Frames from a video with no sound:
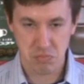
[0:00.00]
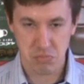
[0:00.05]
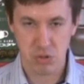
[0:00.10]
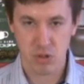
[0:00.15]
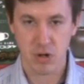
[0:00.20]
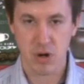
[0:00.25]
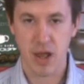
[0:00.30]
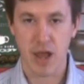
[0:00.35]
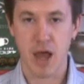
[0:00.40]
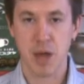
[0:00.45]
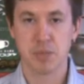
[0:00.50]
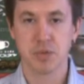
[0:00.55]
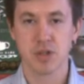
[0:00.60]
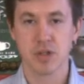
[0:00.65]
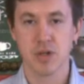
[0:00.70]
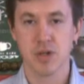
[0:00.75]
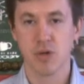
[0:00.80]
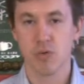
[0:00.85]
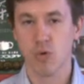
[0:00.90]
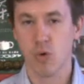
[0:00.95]
Perhaps.
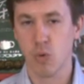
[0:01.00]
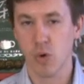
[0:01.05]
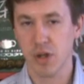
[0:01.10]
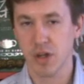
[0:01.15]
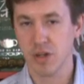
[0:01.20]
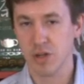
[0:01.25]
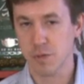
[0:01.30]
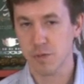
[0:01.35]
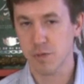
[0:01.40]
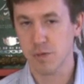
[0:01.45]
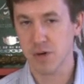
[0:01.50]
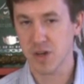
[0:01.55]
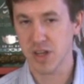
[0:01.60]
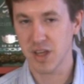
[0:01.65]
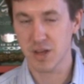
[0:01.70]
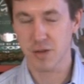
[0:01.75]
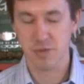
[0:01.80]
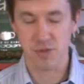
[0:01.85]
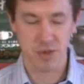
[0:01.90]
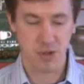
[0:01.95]
We're willing to
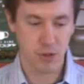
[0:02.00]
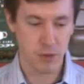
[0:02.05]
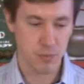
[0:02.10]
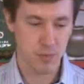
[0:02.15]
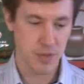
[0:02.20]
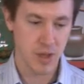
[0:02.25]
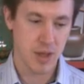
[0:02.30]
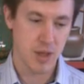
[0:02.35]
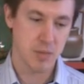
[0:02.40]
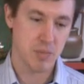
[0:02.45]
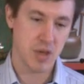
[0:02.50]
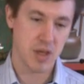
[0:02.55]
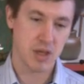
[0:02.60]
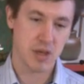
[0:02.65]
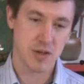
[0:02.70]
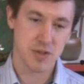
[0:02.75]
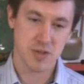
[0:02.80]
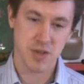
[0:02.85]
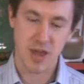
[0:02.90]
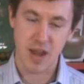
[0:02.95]
forgive, though,
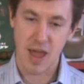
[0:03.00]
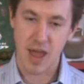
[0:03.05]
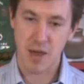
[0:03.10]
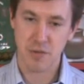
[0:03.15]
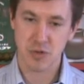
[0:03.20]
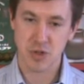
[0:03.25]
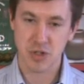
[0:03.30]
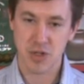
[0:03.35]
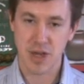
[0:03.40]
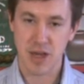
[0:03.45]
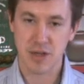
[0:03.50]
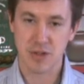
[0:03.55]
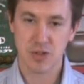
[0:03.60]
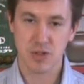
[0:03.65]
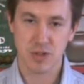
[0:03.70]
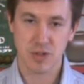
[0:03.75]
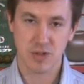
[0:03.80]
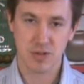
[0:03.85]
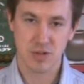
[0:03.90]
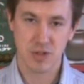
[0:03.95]
because that
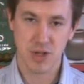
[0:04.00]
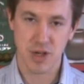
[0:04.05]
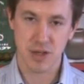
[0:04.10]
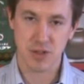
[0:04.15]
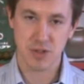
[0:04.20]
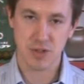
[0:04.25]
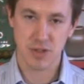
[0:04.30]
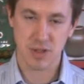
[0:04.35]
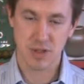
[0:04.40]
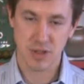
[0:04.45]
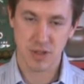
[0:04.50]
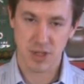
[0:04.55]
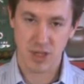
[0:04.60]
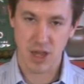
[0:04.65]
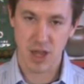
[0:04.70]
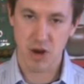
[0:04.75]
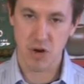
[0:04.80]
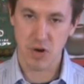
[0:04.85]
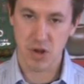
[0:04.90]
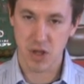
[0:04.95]
aftertaste does
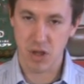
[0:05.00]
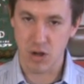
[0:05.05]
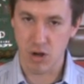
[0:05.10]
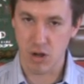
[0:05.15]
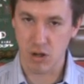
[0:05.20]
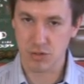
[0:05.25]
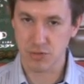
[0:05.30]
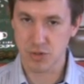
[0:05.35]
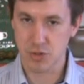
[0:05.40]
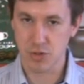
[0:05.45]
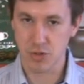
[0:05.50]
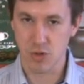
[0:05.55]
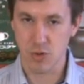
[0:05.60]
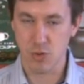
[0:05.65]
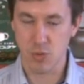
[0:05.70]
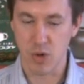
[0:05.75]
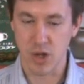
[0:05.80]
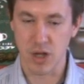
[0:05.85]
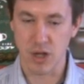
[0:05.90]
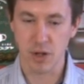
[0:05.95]
carry on so
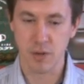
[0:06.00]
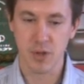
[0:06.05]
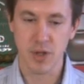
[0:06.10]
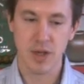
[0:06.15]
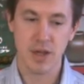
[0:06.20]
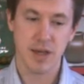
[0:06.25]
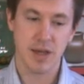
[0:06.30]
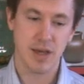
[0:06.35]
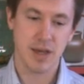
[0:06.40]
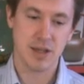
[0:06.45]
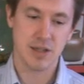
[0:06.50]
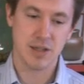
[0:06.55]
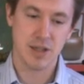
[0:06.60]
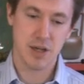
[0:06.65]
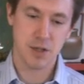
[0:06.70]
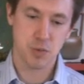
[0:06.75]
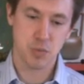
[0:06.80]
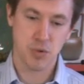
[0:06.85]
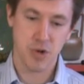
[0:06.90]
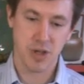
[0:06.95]
well. It
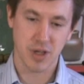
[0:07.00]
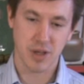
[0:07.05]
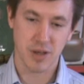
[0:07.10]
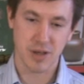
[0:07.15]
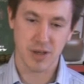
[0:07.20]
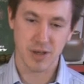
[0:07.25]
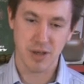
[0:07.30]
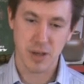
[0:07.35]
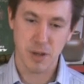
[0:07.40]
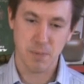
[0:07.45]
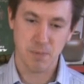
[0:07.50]
does bring a